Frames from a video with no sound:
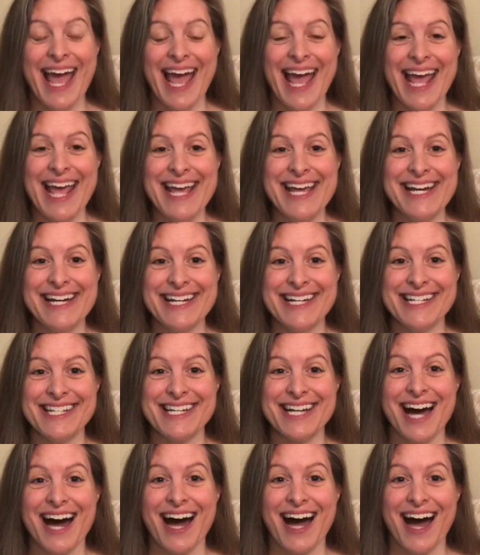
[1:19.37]
and
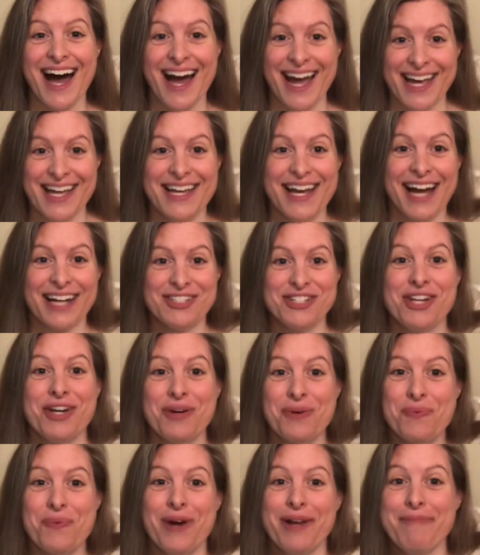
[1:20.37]
I
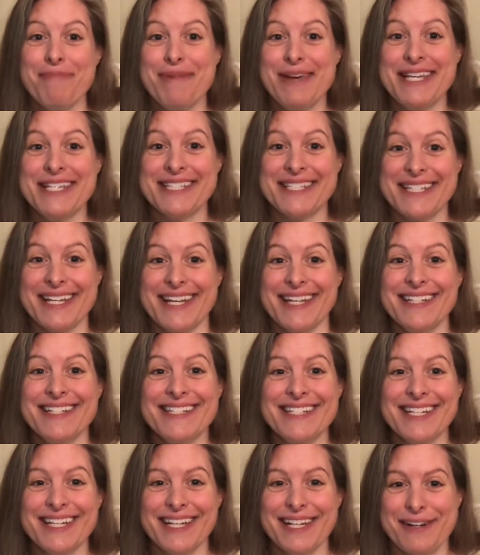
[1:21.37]
took one piece in
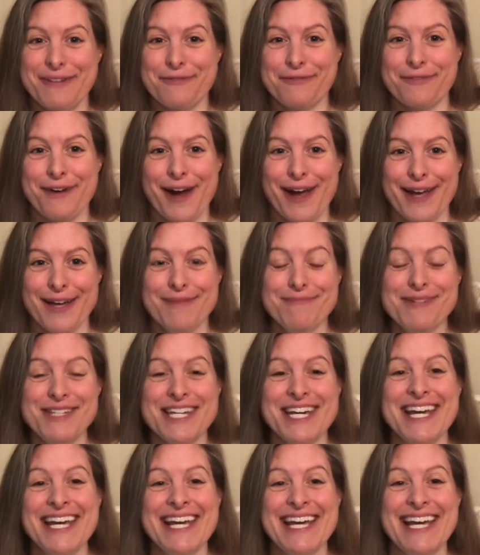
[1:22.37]
to get it framed,
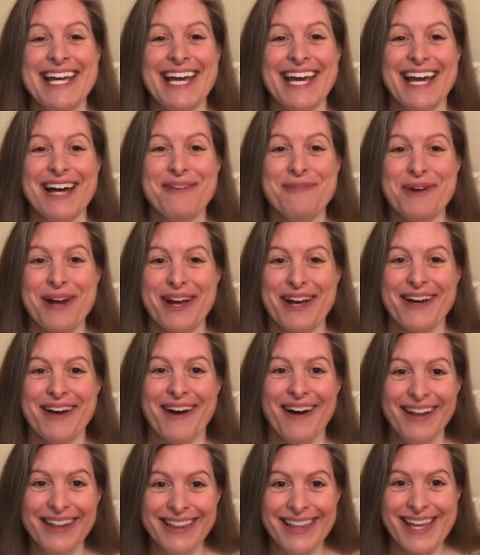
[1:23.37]
and when I
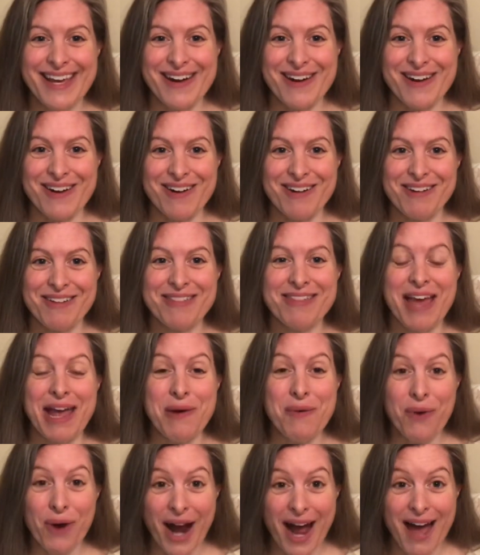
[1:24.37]
got there they
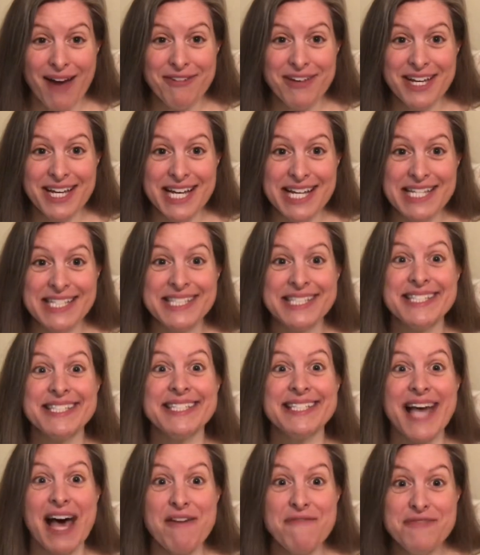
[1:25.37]
were having a
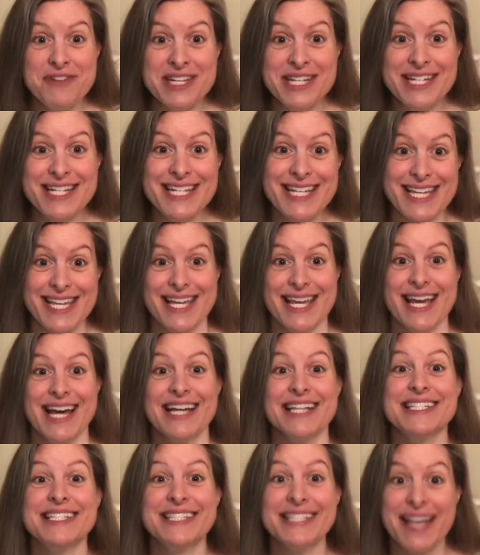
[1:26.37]

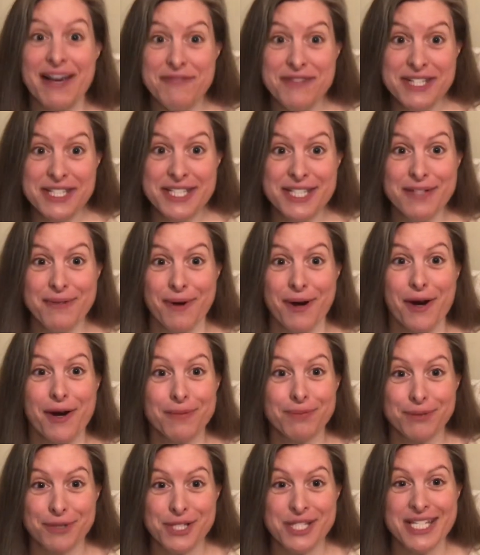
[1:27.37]

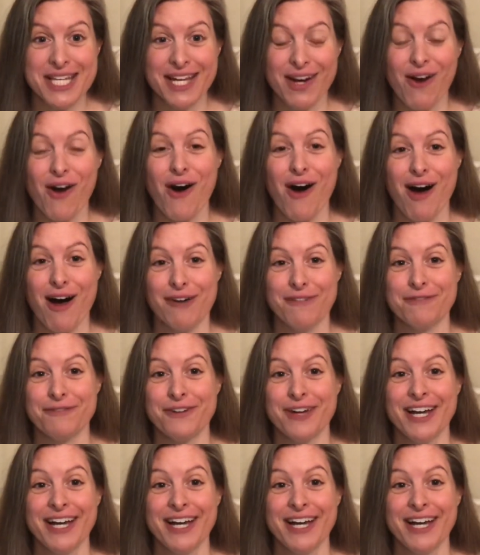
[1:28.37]
70% off